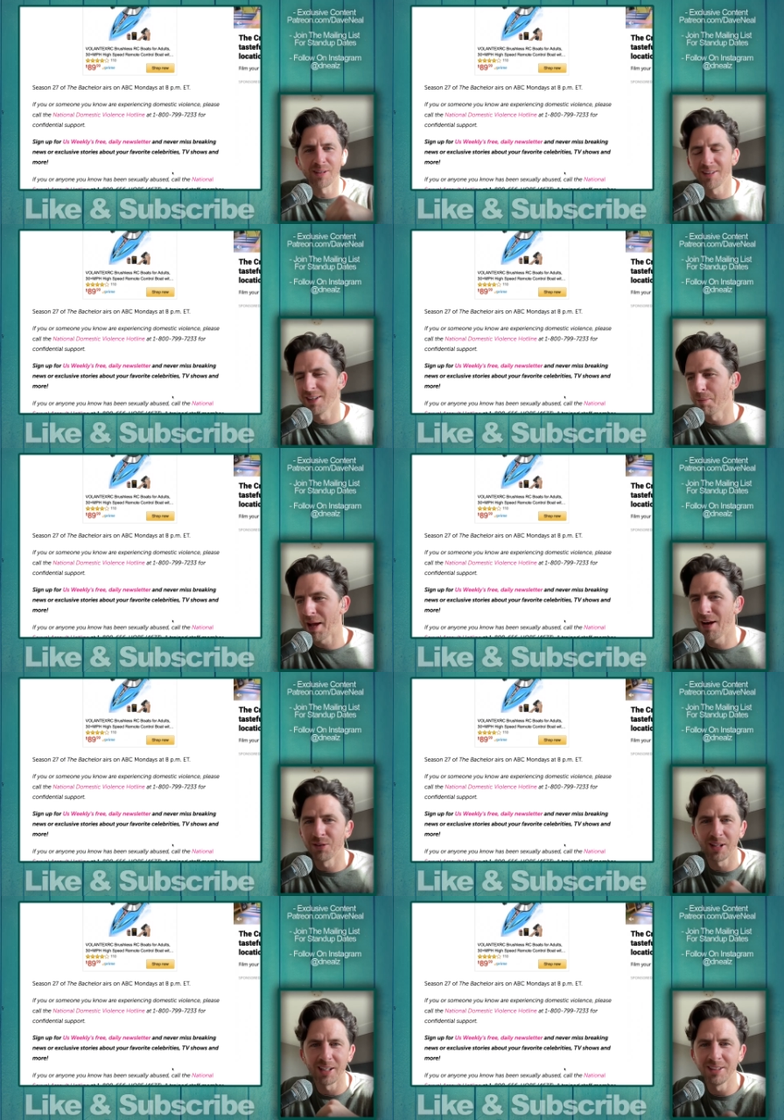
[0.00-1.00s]
you know,
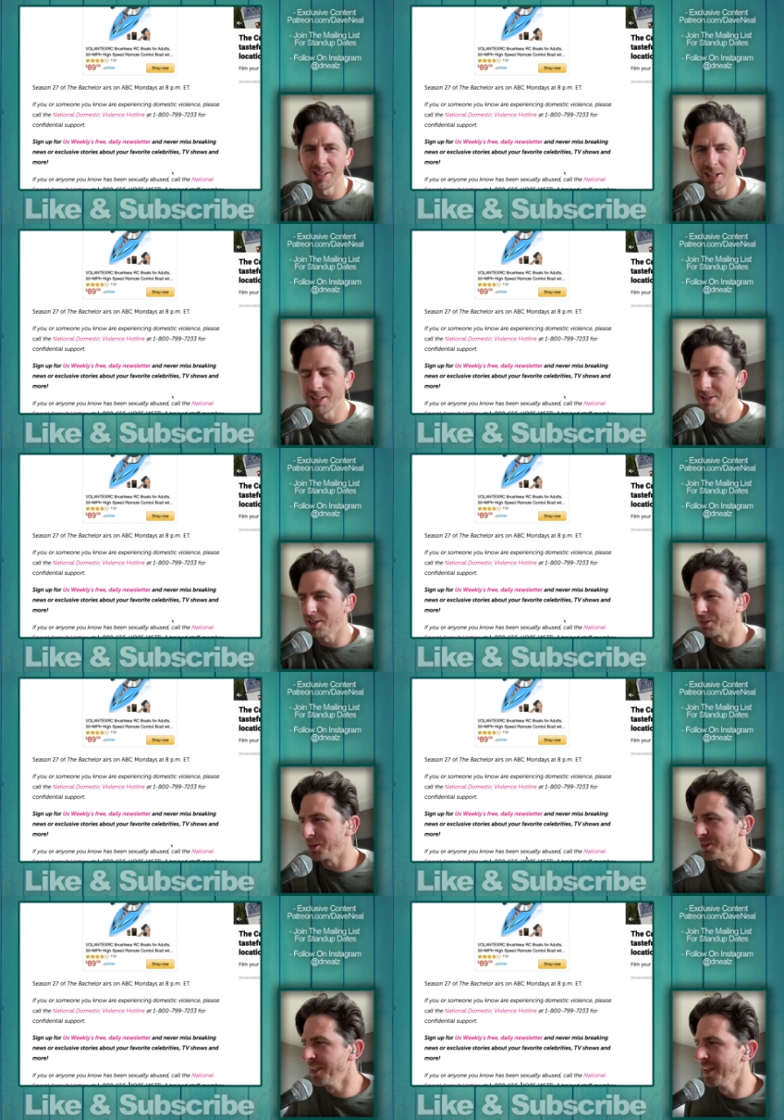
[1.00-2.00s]
pound like he's a cousin of
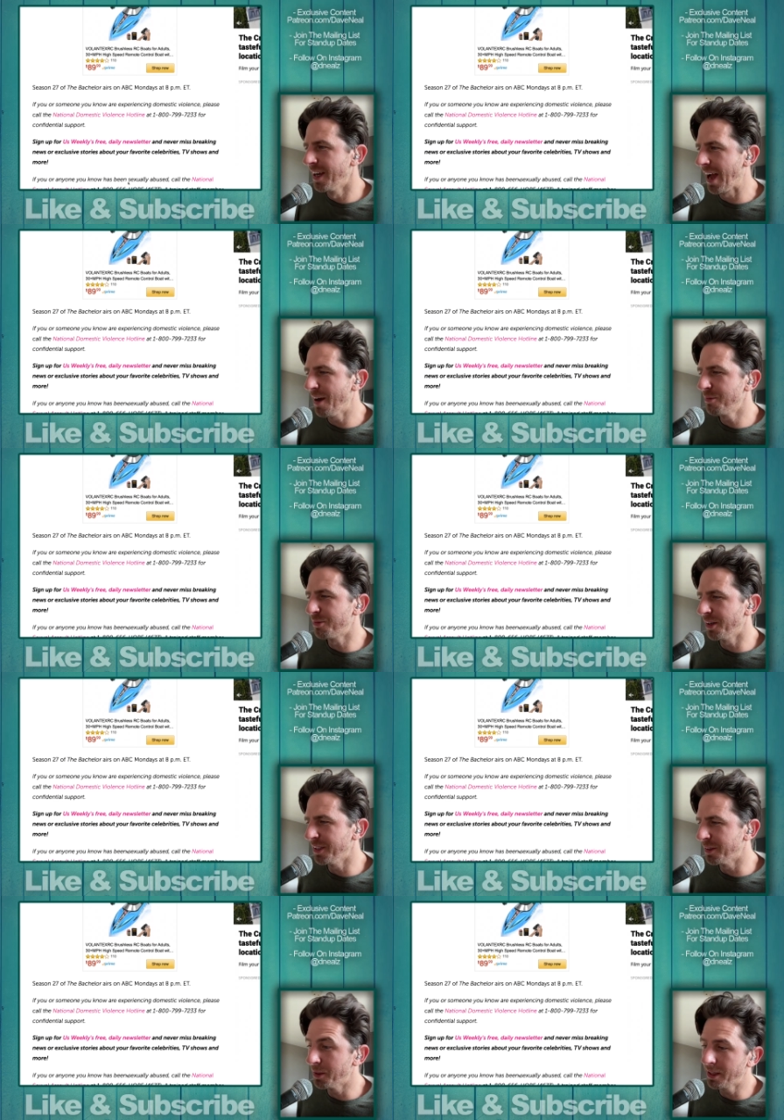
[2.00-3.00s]
hers. How
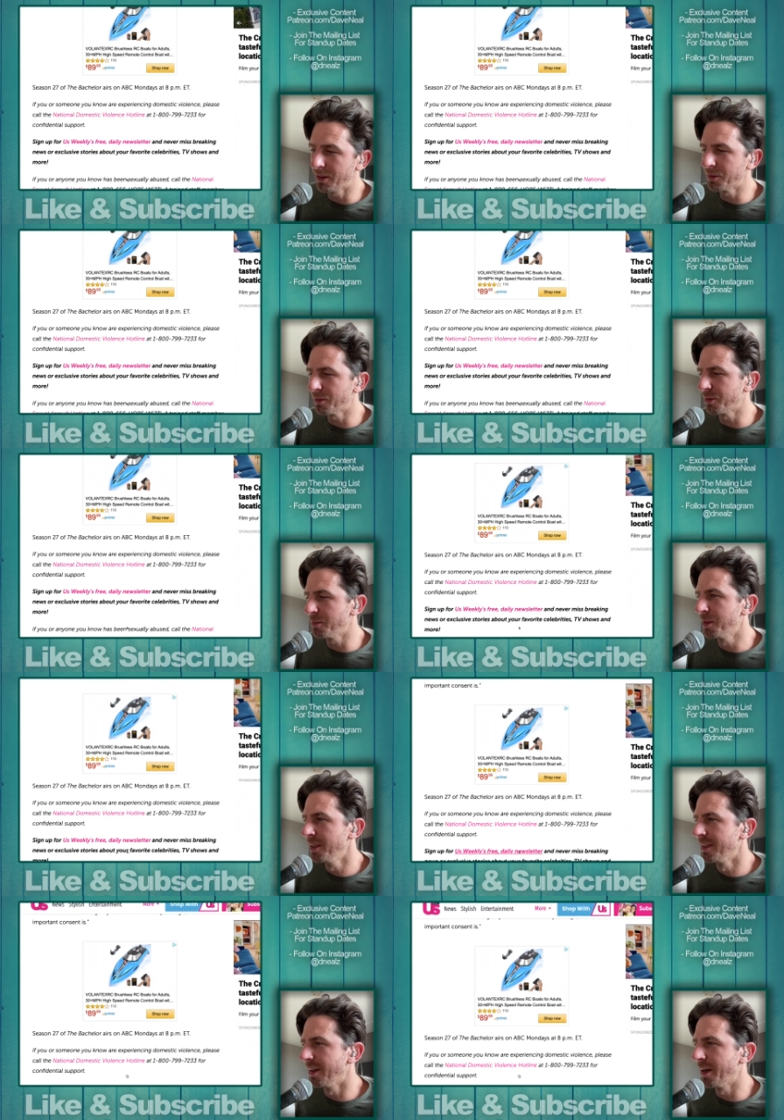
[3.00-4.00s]
funny, uh, you know, they're from.
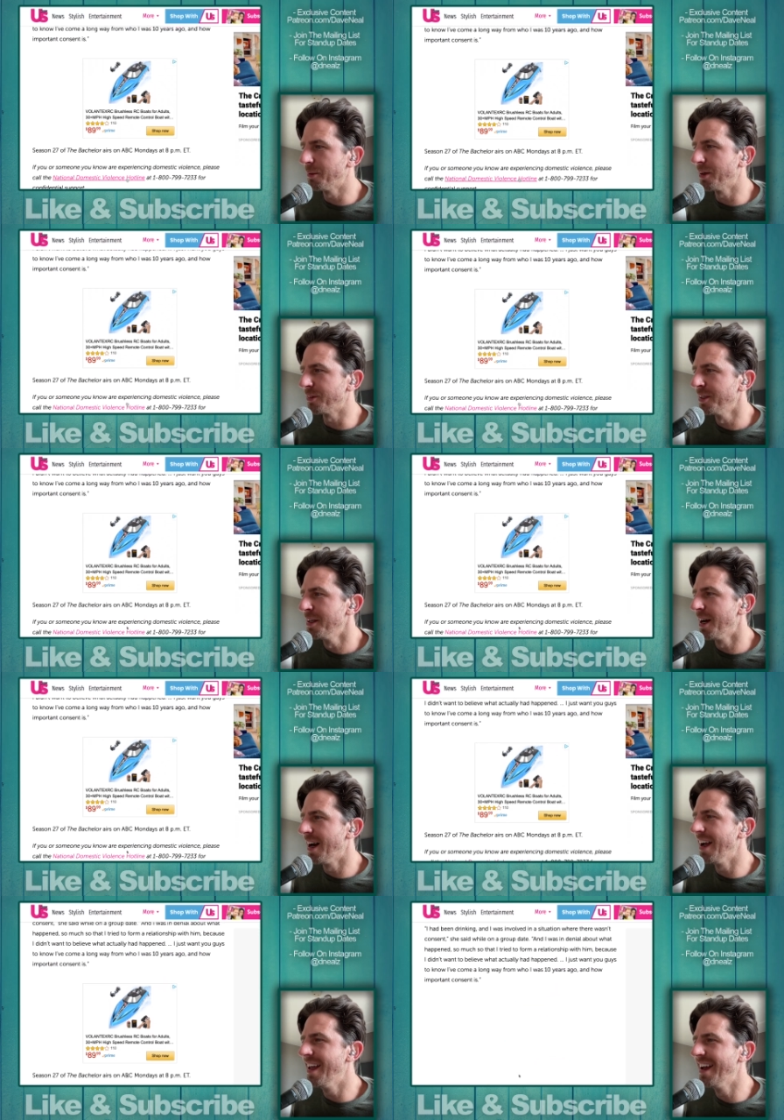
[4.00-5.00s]
All right, whatever.
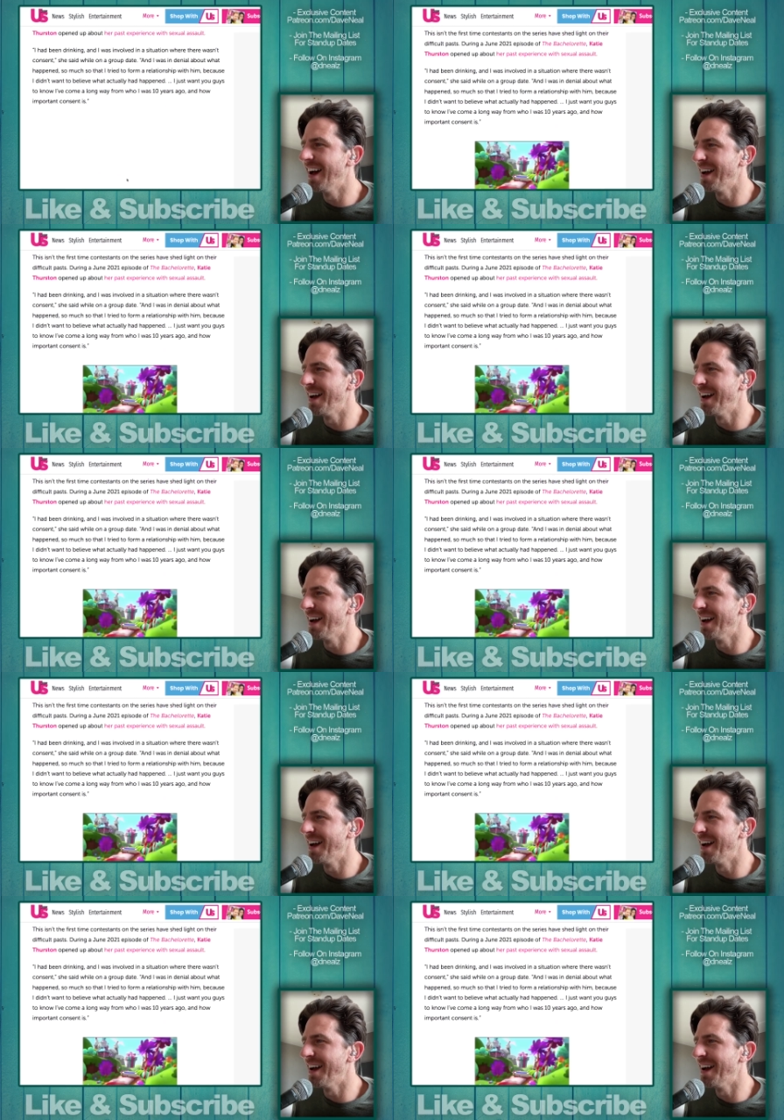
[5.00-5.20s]
Uh,